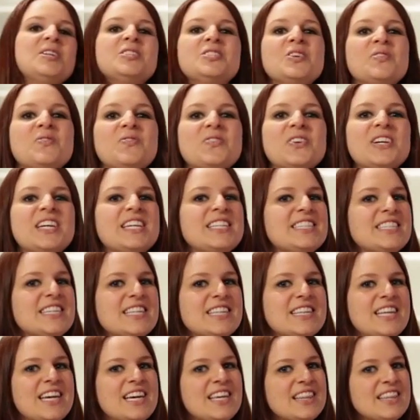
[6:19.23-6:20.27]
Don't forget to
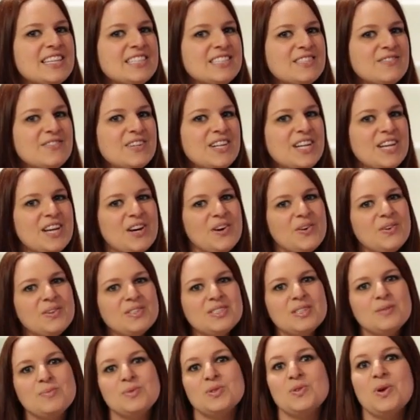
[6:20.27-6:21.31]
like this video,
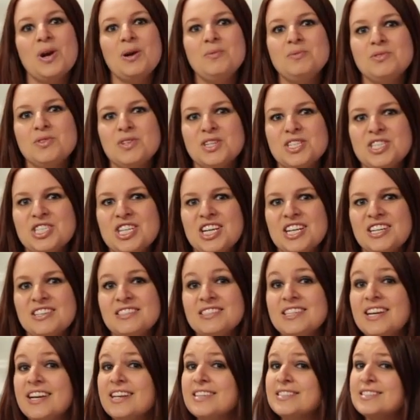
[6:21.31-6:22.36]
subscribe to our
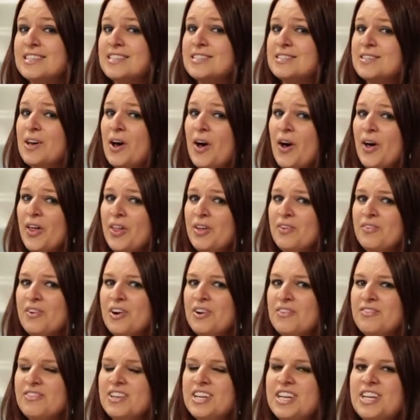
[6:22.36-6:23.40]
channel to access all of
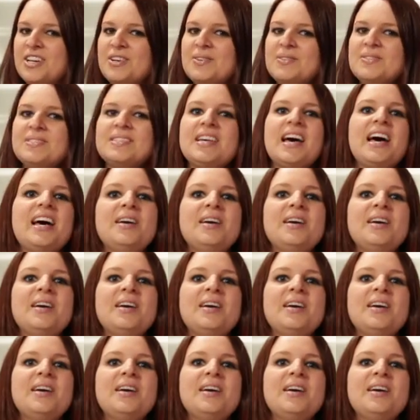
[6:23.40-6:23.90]
our videos.